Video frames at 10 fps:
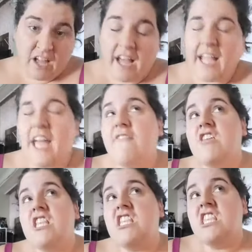I have
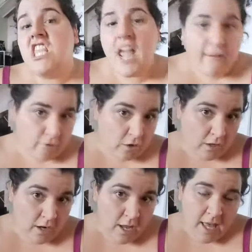
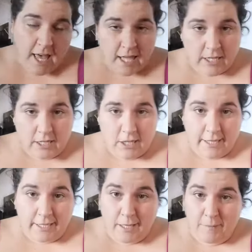never had a
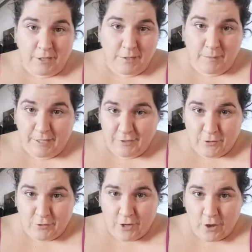client come into my
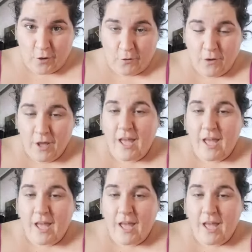studio